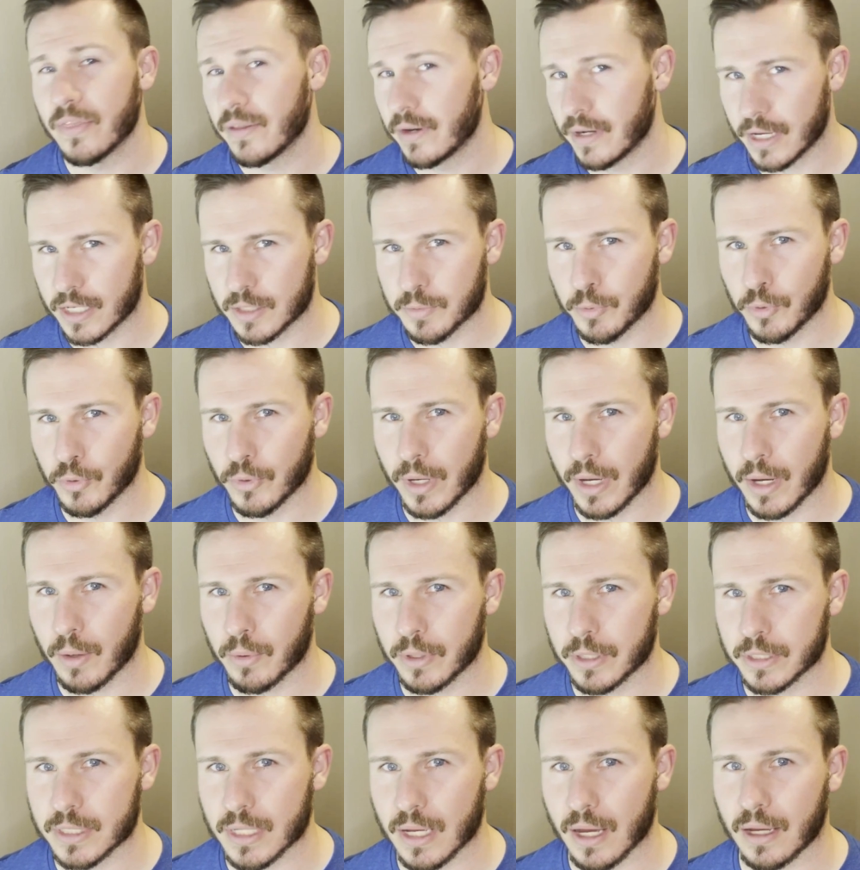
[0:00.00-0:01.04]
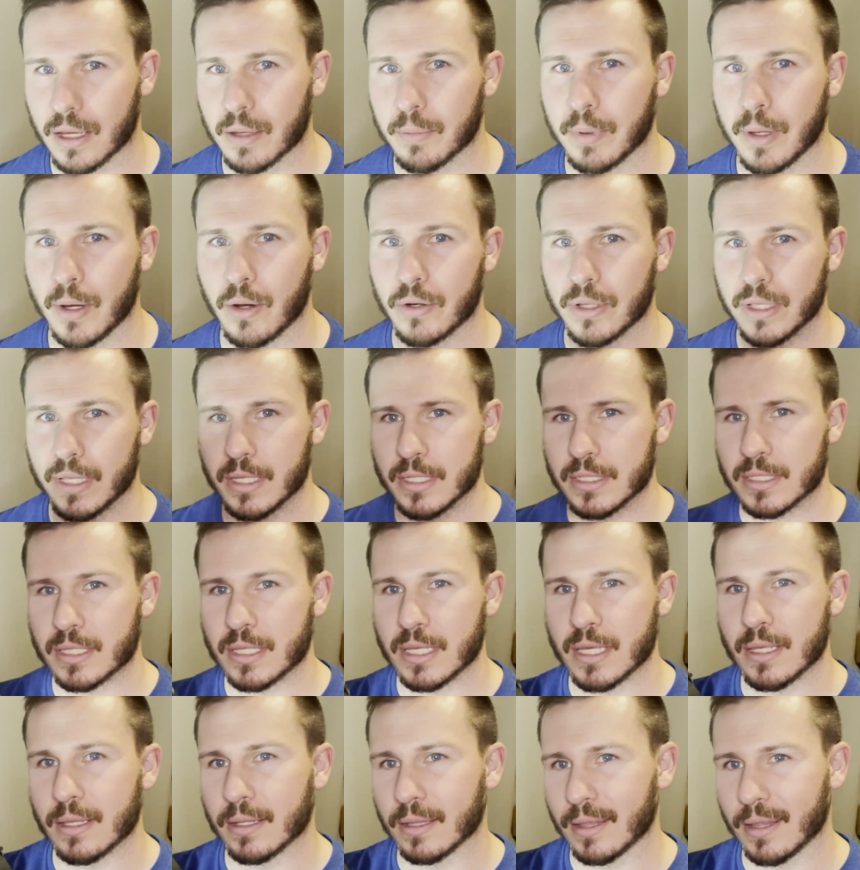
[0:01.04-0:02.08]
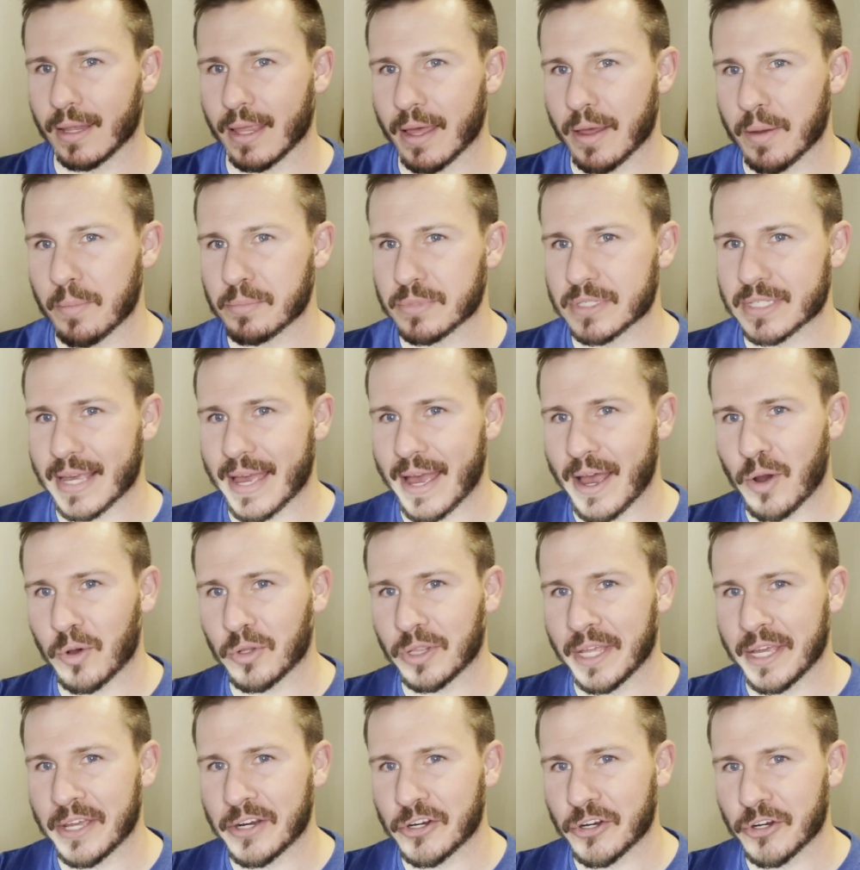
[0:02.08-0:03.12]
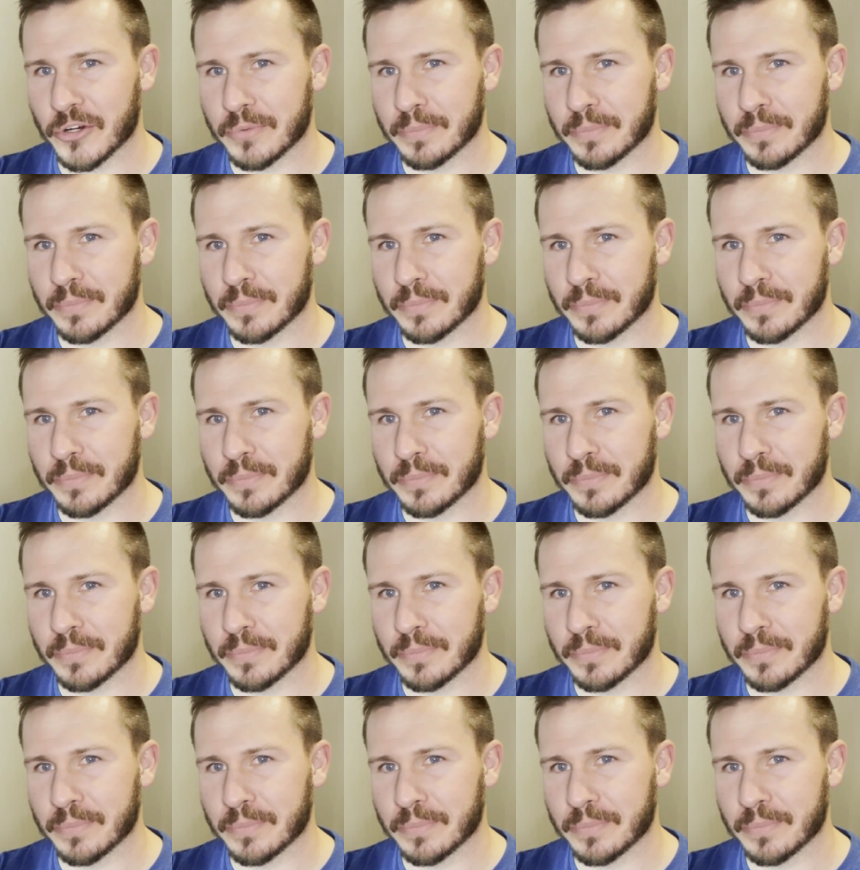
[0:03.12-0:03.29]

next boot I want to talk about is the Lems Outlander.